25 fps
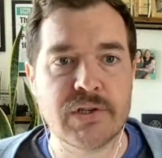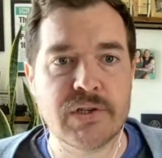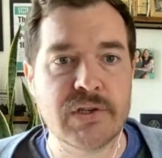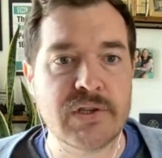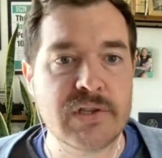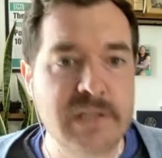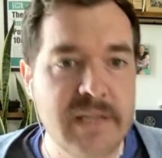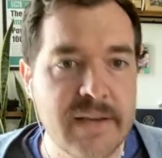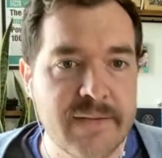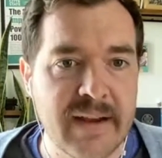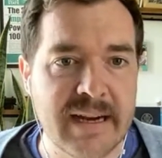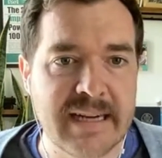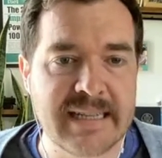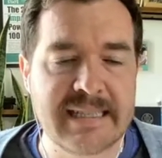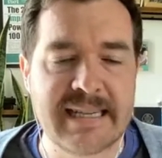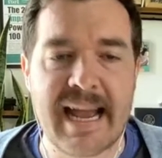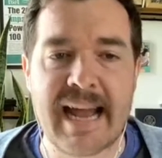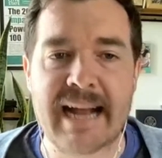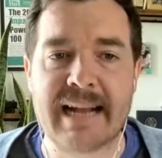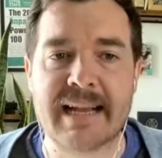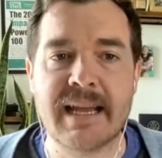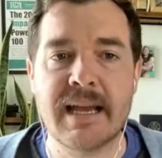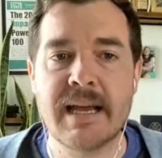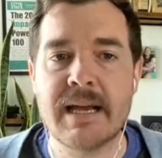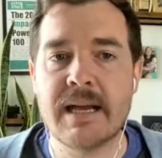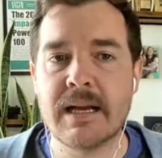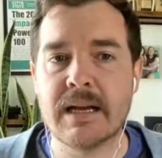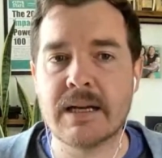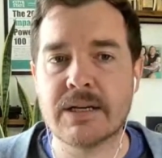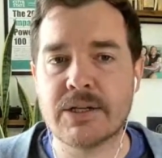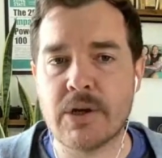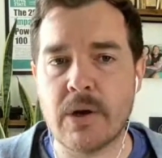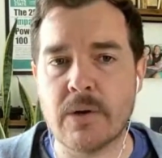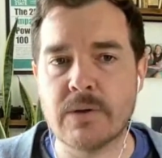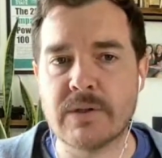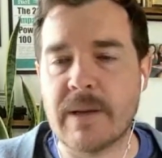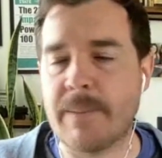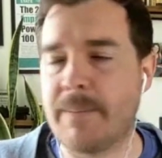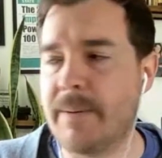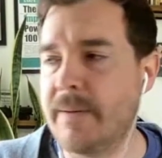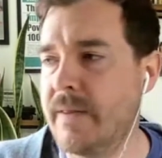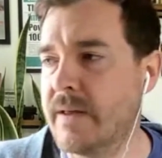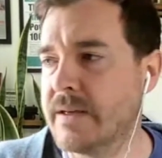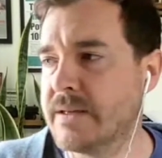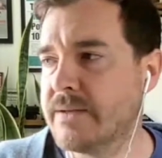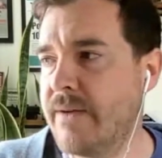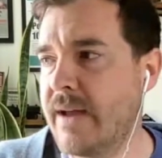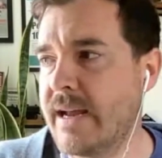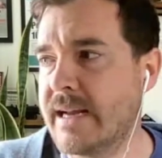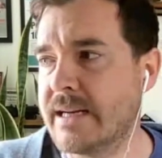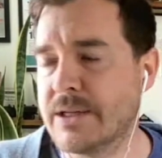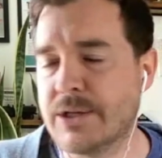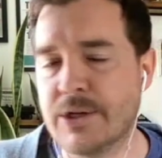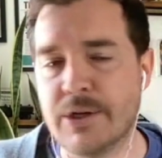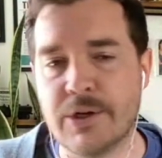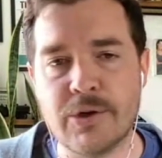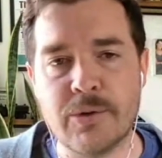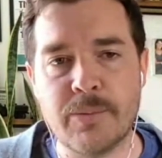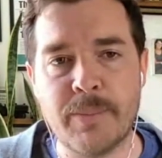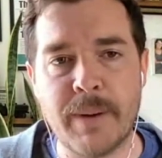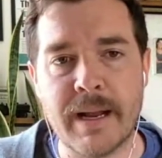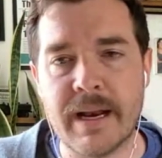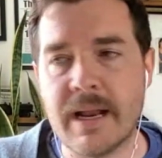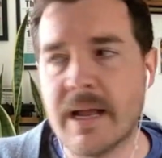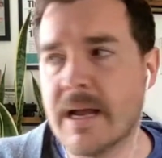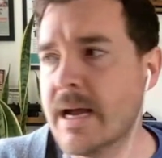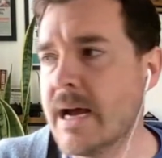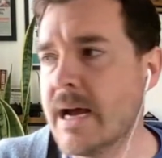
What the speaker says: Civic tech shows up in this vein too, but